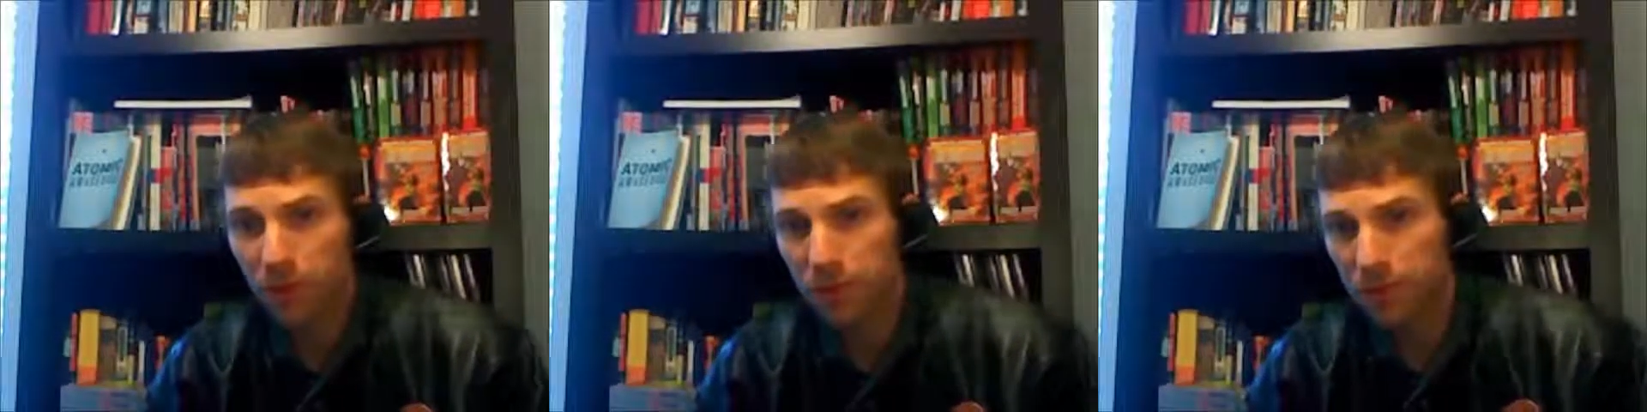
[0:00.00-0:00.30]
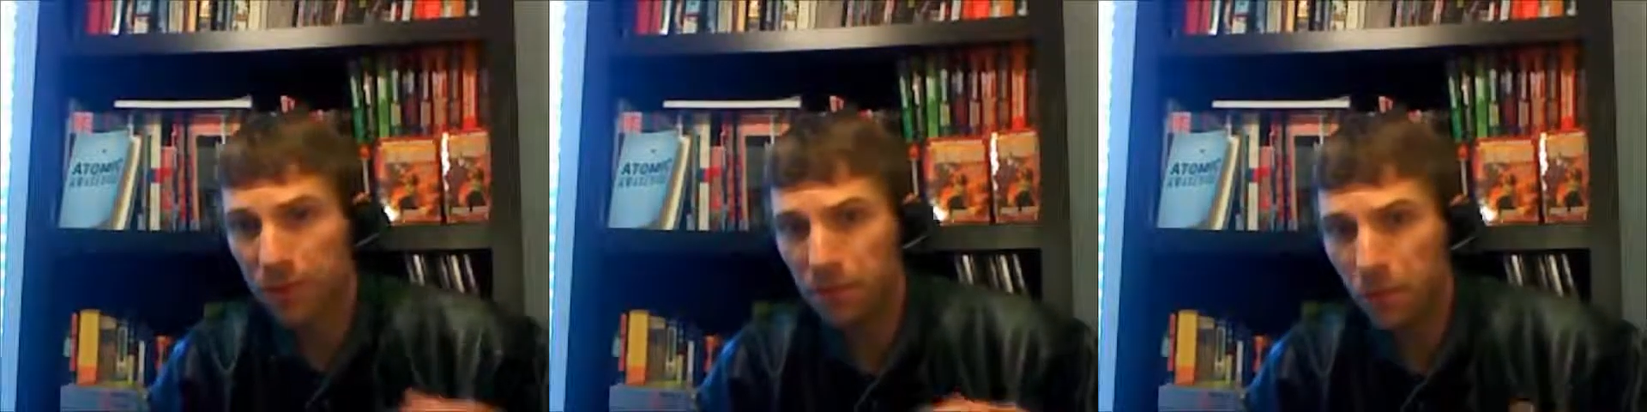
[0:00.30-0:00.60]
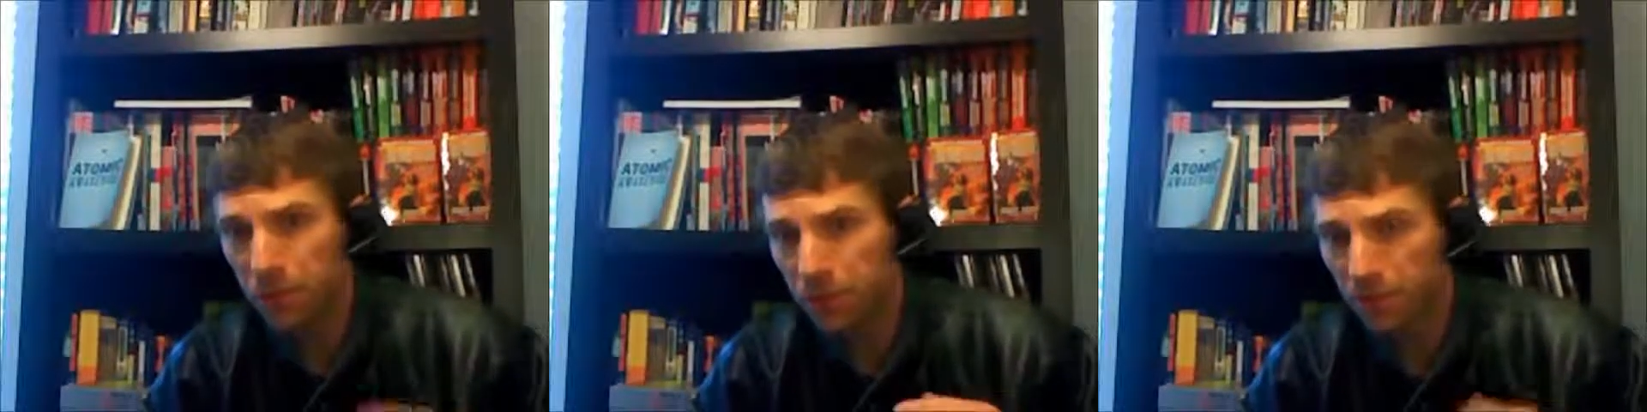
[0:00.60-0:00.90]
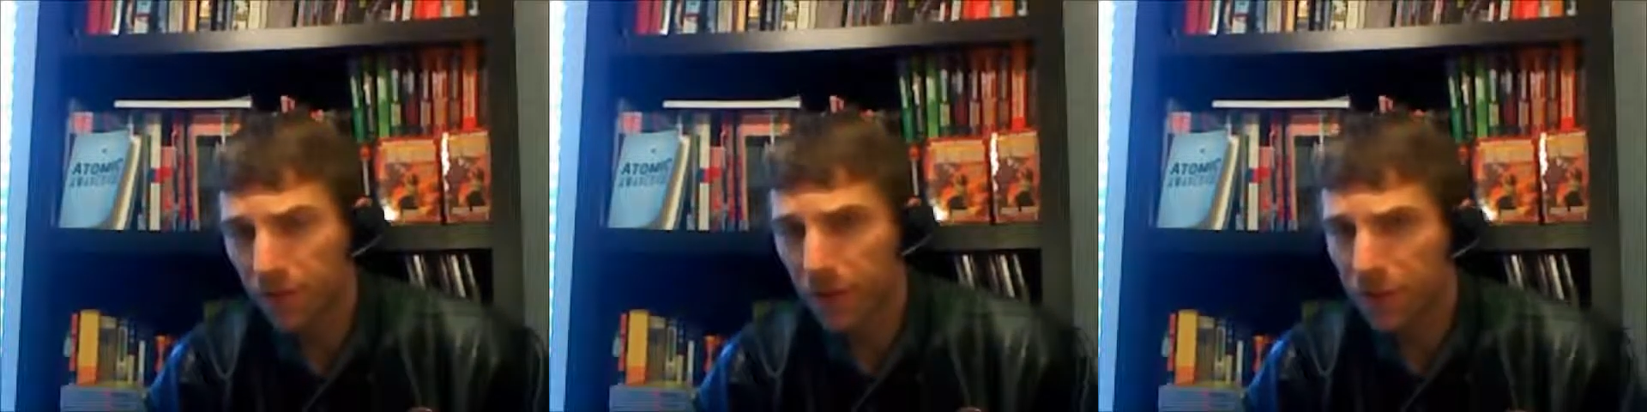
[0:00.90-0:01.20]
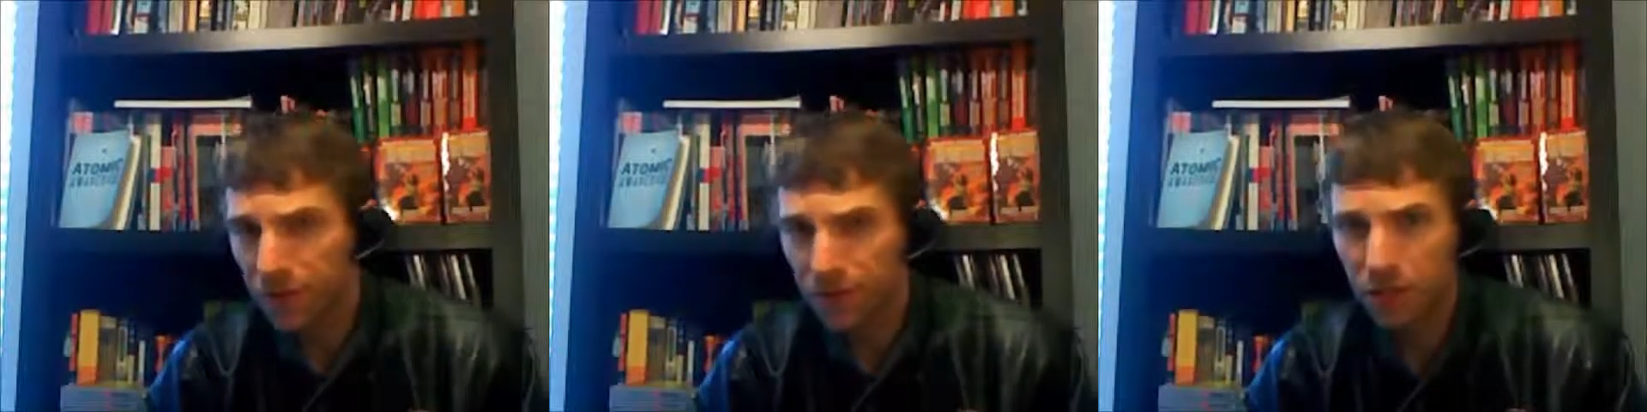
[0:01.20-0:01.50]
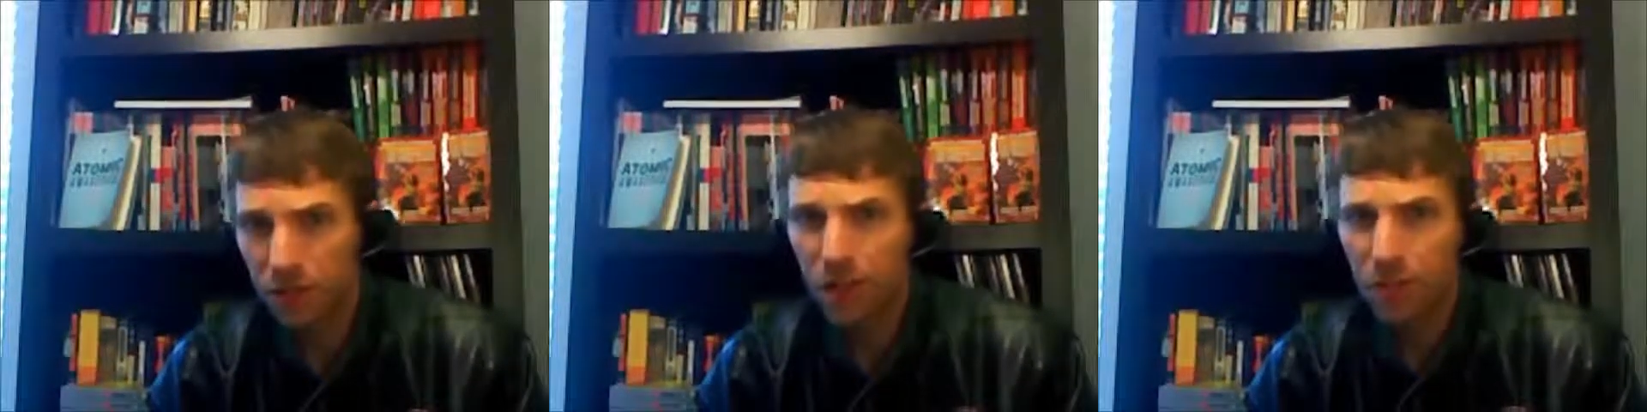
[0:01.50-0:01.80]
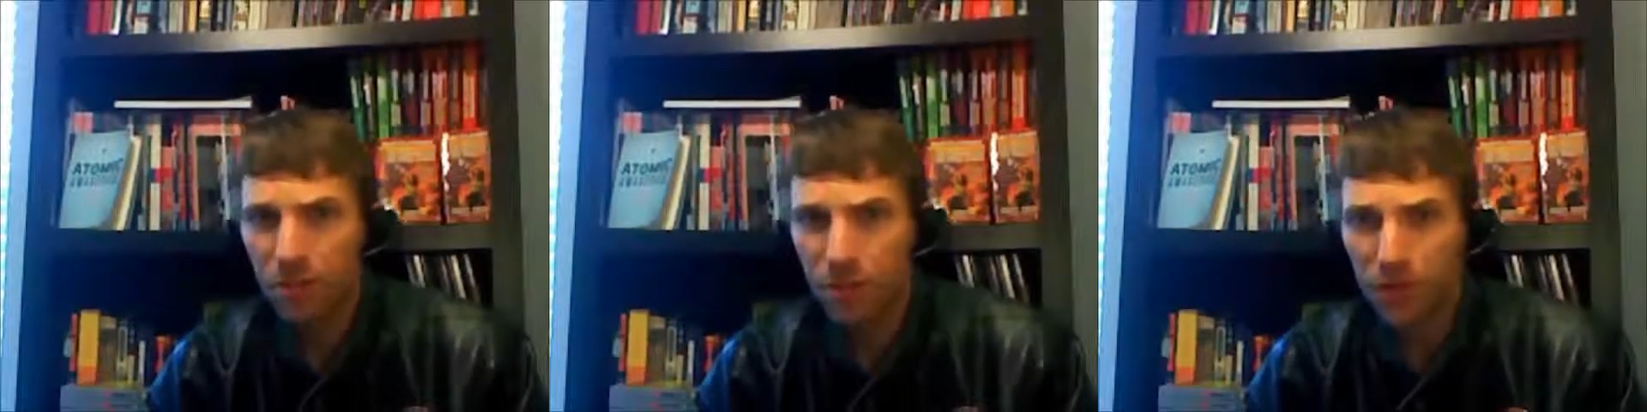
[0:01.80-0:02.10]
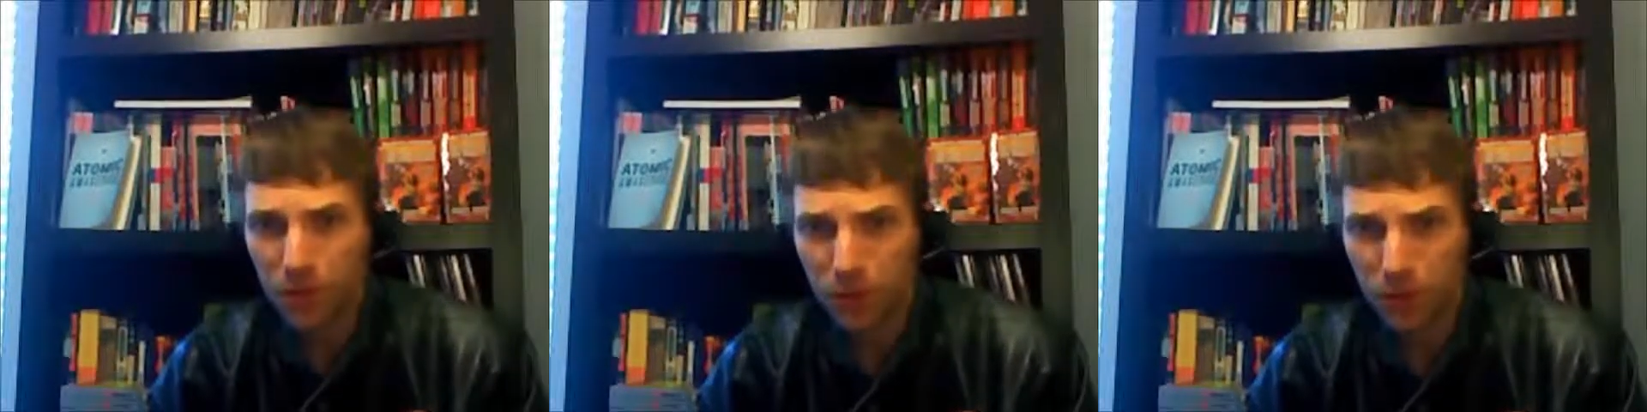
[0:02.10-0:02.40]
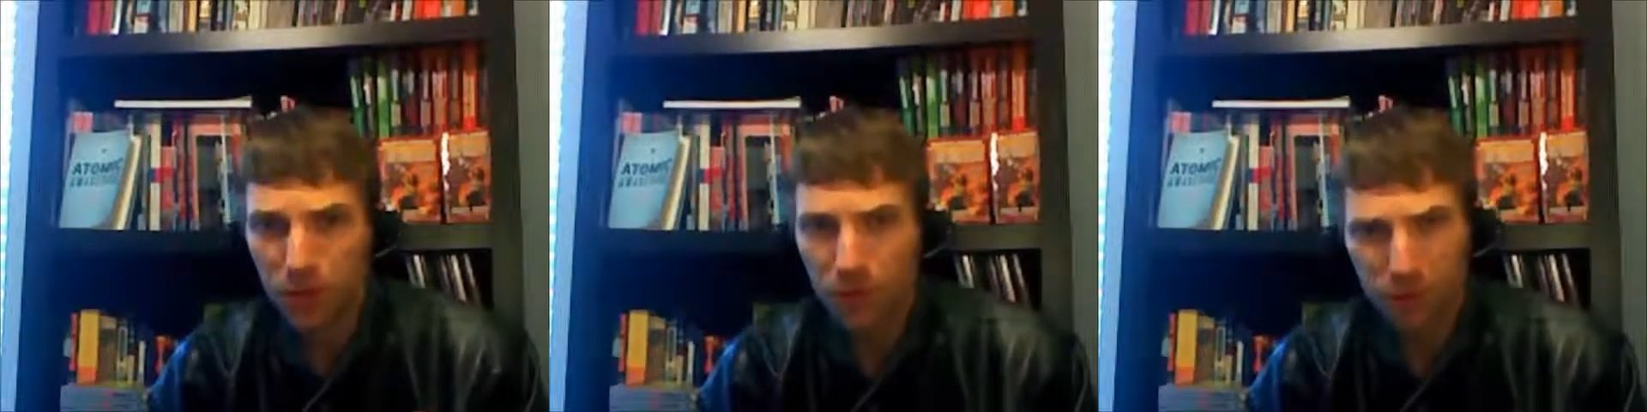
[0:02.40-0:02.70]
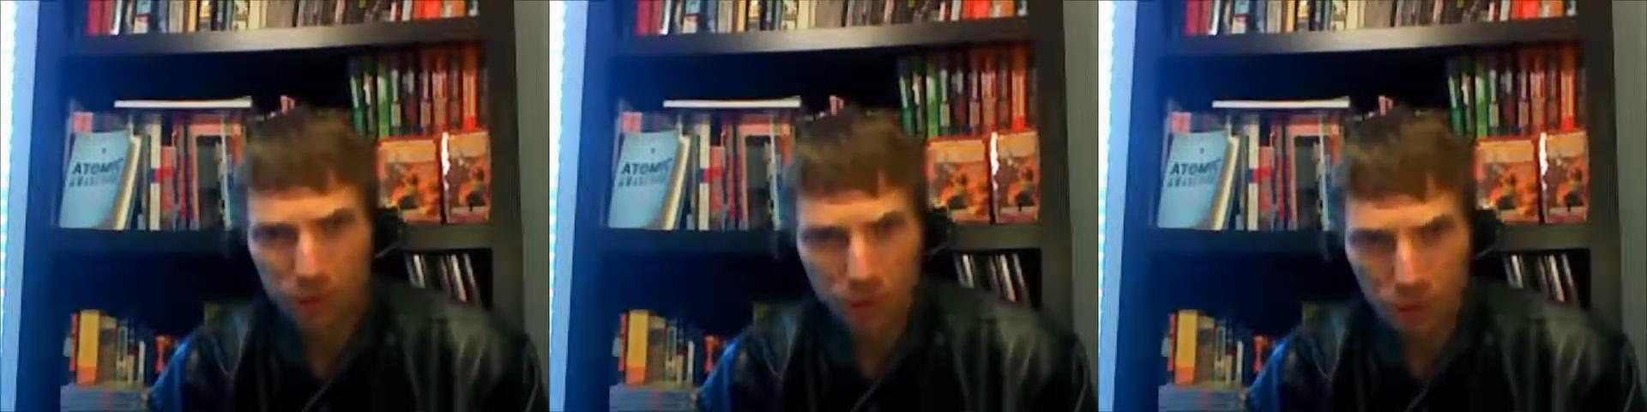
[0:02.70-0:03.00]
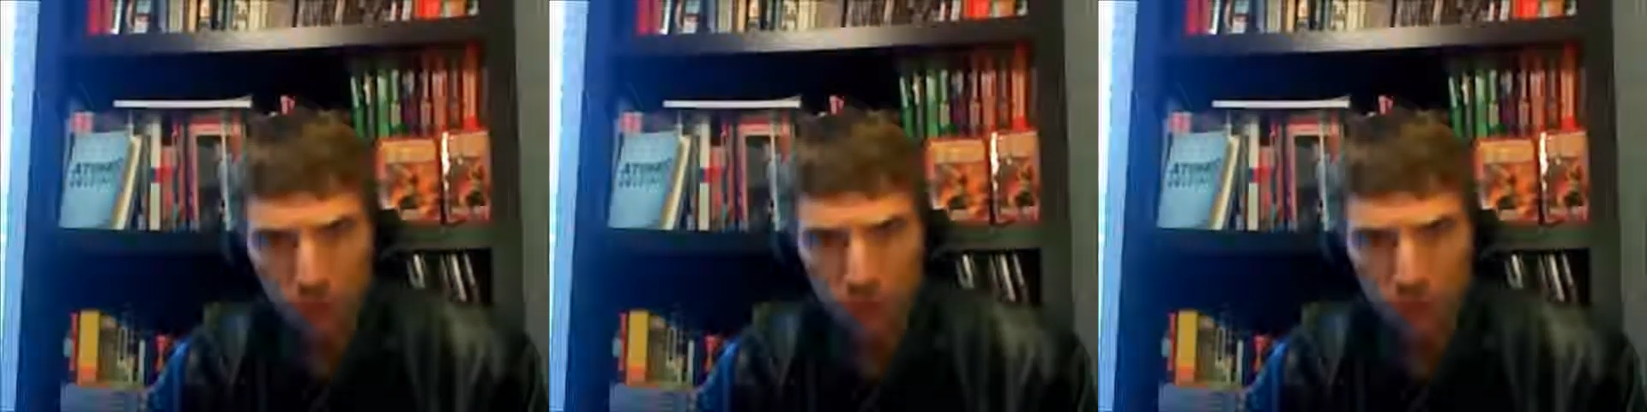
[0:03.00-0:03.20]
spent most of the last year building political and social support